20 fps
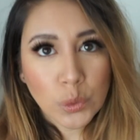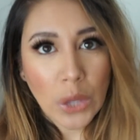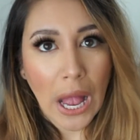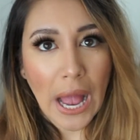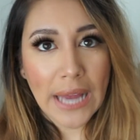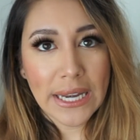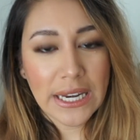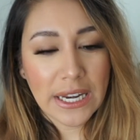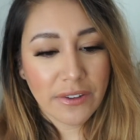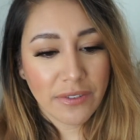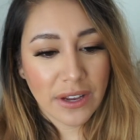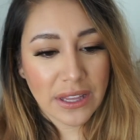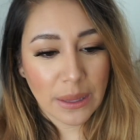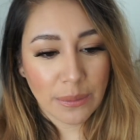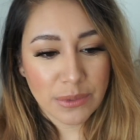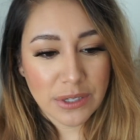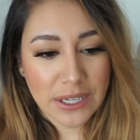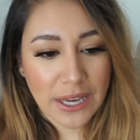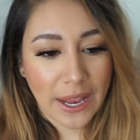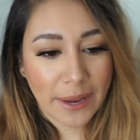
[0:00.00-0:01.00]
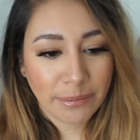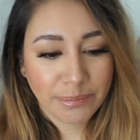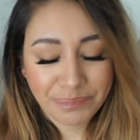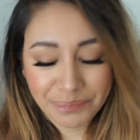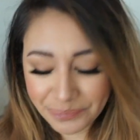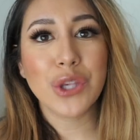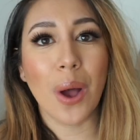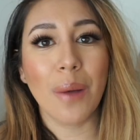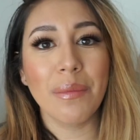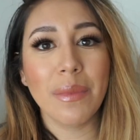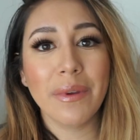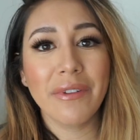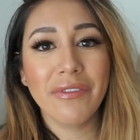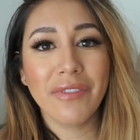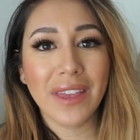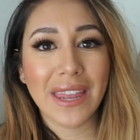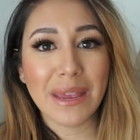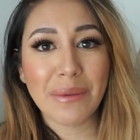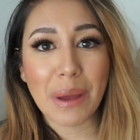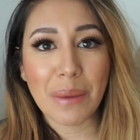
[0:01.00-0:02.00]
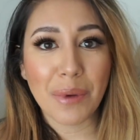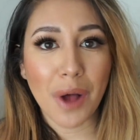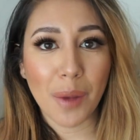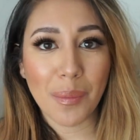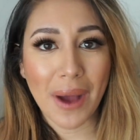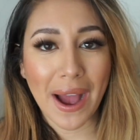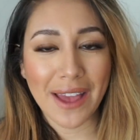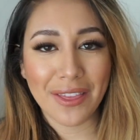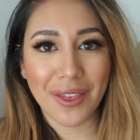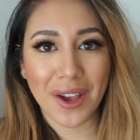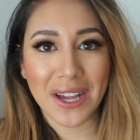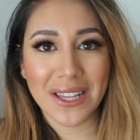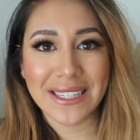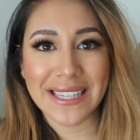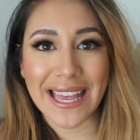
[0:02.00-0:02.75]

need to feed them today. So I'm going to be feeding my ball pythons,